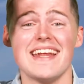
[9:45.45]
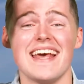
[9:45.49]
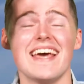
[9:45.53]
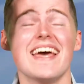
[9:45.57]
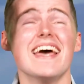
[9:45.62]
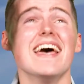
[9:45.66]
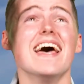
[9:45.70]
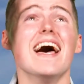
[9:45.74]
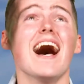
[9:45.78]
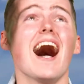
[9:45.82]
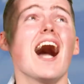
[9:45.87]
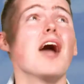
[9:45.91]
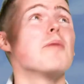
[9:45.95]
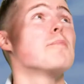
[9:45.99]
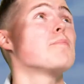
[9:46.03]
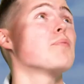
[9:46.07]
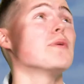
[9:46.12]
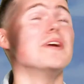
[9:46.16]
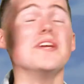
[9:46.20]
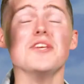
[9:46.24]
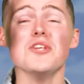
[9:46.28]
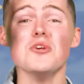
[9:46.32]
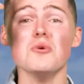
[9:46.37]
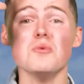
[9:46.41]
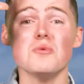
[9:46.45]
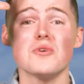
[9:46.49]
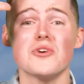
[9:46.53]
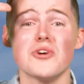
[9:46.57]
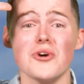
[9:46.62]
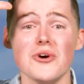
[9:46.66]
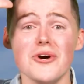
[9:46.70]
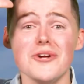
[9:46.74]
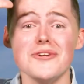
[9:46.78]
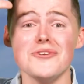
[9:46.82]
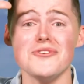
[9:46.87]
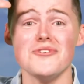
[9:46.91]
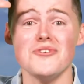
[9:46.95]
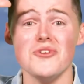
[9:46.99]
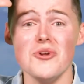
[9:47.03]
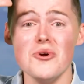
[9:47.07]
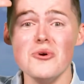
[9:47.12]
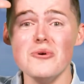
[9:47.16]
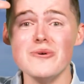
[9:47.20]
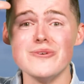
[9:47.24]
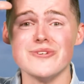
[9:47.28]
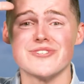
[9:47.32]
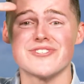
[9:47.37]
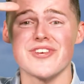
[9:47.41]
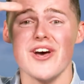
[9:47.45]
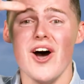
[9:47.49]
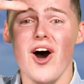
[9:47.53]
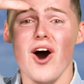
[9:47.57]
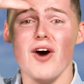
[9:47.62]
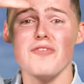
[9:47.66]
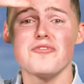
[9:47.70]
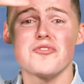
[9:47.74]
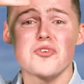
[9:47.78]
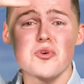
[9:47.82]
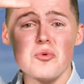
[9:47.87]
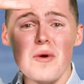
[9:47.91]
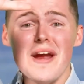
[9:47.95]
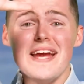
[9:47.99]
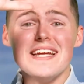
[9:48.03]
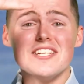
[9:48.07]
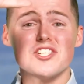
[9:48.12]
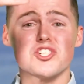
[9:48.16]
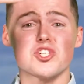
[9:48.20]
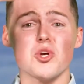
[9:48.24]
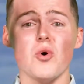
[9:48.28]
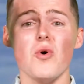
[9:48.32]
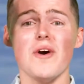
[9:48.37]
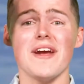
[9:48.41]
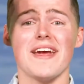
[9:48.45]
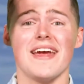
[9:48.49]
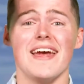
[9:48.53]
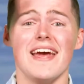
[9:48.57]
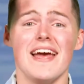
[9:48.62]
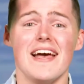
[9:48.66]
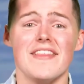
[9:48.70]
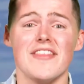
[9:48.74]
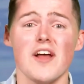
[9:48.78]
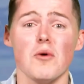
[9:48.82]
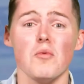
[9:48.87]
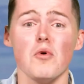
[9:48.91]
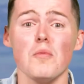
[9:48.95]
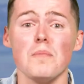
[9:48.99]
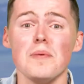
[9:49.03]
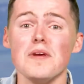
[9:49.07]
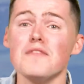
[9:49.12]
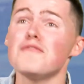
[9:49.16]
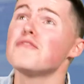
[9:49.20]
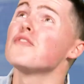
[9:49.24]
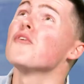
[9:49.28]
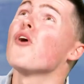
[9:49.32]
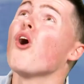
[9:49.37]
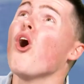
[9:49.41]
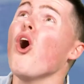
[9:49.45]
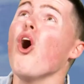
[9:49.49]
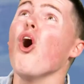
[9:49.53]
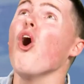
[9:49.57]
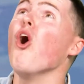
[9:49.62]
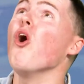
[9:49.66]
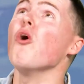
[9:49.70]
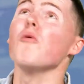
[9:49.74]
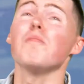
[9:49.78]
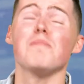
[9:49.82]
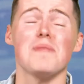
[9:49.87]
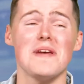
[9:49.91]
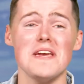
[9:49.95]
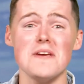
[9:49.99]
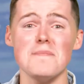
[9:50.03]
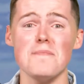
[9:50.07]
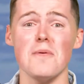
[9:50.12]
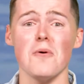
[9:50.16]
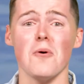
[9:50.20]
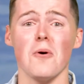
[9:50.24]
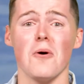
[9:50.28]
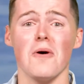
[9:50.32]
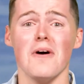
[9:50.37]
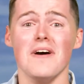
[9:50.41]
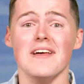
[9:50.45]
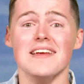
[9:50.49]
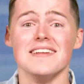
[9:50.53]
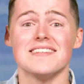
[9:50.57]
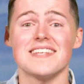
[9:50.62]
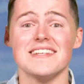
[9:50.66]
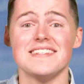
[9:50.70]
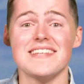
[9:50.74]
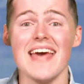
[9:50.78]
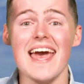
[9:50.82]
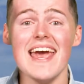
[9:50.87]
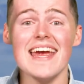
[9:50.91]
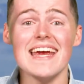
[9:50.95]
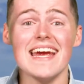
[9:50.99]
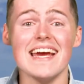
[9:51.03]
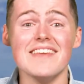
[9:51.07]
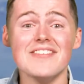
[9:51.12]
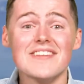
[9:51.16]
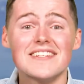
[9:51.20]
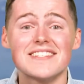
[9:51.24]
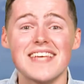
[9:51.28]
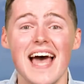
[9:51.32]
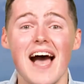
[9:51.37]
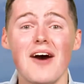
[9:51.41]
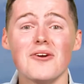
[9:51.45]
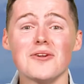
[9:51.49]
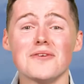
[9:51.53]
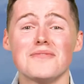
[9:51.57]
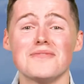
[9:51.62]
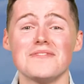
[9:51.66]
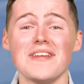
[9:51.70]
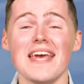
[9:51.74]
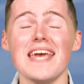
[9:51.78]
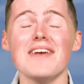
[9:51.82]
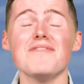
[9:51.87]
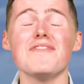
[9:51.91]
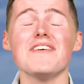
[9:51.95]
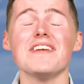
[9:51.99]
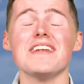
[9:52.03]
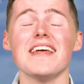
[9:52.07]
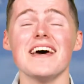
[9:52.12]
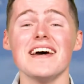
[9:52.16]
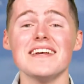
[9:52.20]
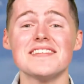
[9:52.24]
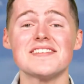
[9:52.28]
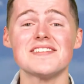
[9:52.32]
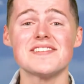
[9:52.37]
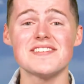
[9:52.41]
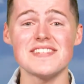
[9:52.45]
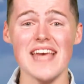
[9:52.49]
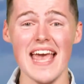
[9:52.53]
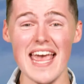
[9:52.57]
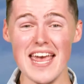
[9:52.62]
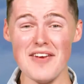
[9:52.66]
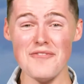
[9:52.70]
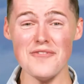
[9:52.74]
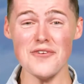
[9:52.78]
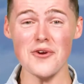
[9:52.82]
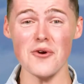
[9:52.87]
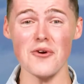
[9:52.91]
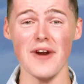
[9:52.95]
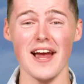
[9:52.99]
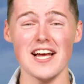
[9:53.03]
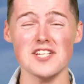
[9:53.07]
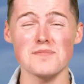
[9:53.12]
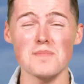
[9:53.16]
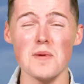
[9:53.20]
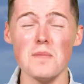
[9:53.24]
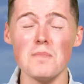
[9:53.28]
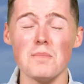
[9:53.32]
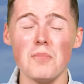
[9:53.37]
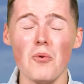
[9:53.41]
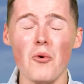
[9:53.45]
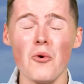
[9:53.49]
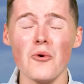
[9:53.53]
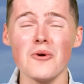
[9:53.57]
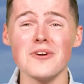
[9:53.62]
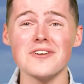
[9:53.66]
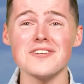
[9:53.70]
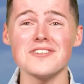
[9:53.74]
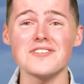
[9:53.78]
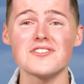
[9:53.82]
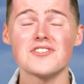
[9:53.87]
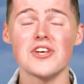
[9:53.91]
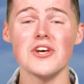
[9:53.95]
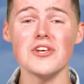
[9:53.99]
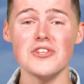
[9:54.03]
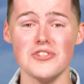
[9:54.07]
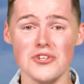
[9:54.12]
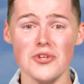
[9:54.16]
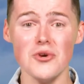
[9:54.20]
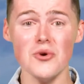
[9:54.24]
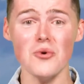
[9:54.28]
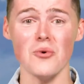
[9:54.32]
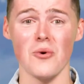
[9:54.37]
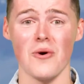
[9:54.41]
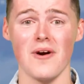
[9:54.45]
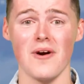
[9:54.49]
I bring you good news of great joy that will be for all people. Today in the town of David, a savior has been born to you."